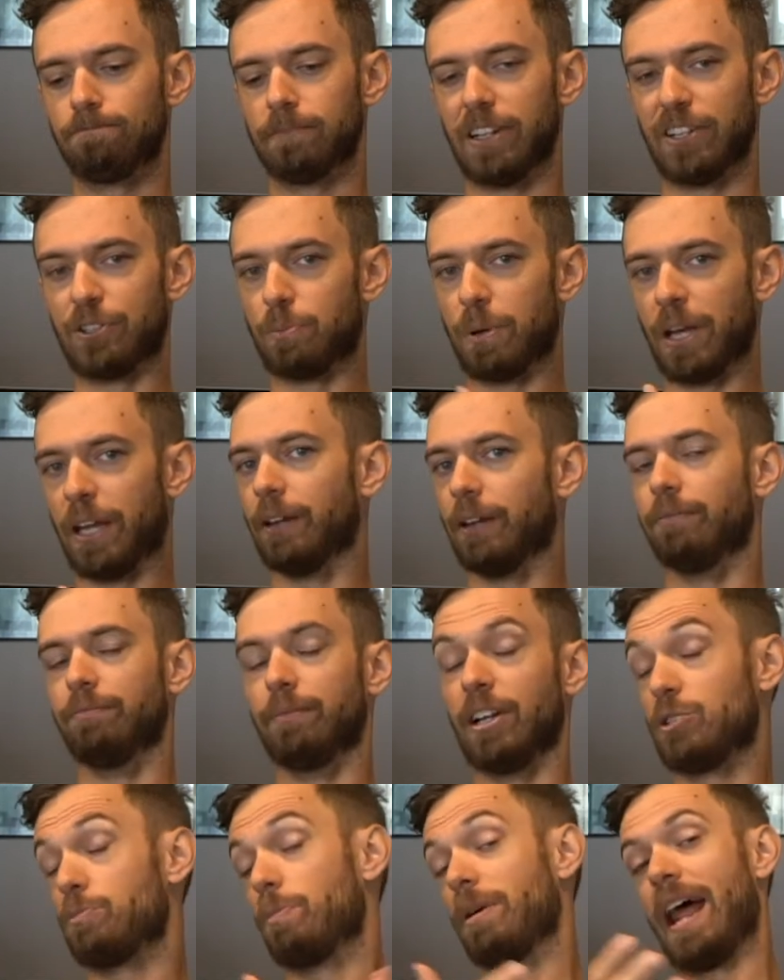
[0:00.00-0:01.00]
it's
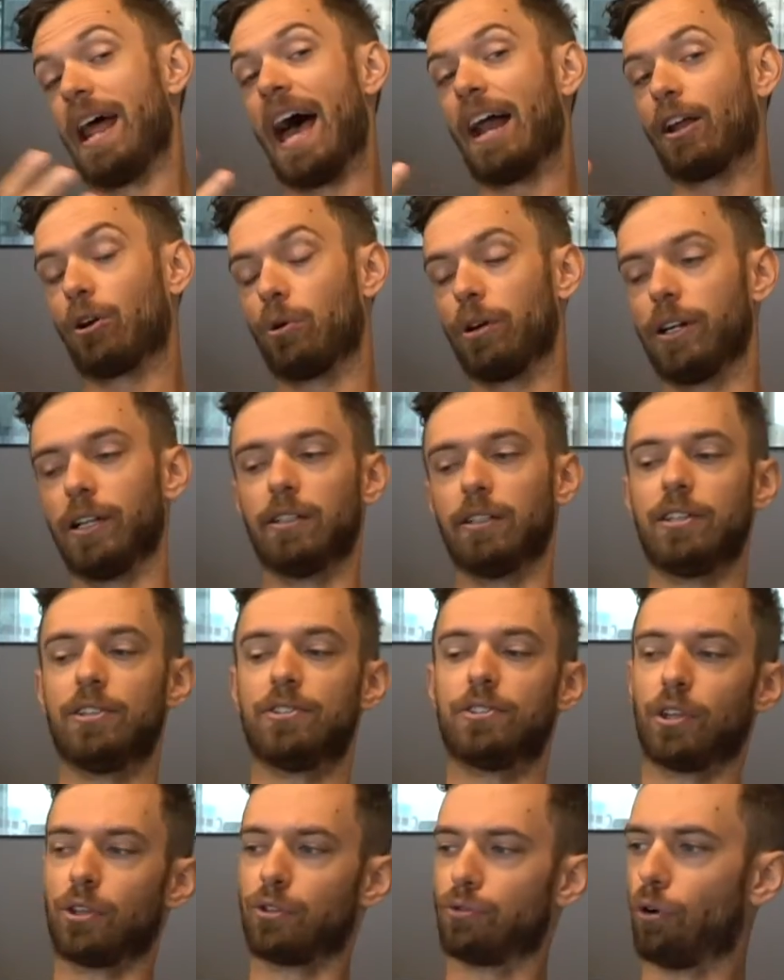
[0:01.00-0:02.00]
been adequate, at
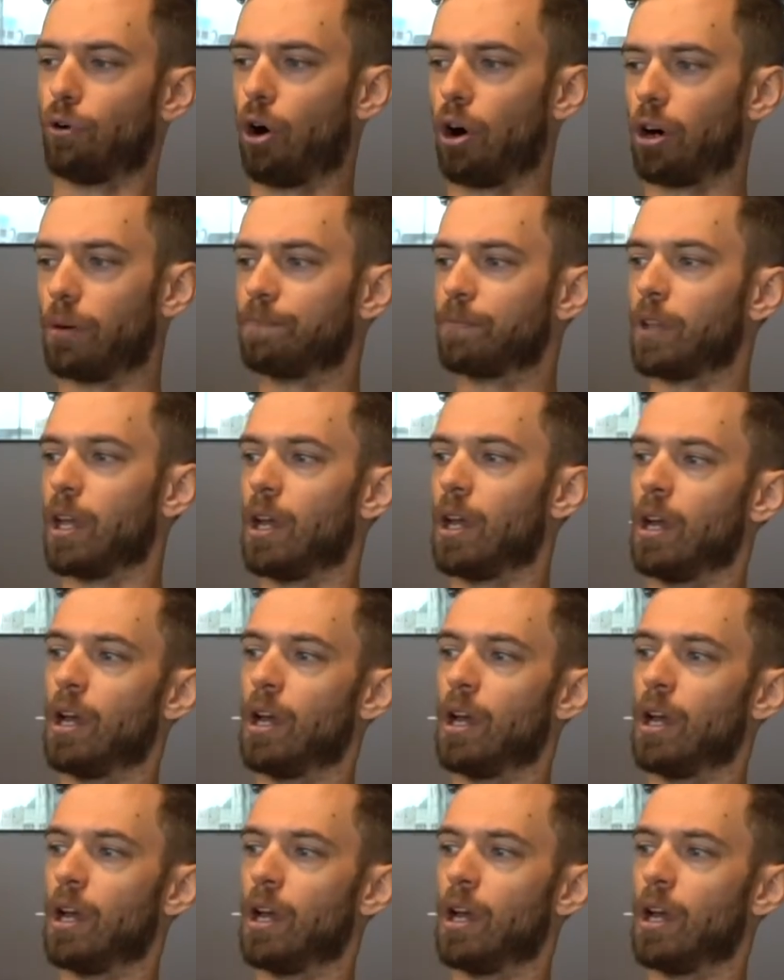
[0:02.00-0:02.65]
least thus far.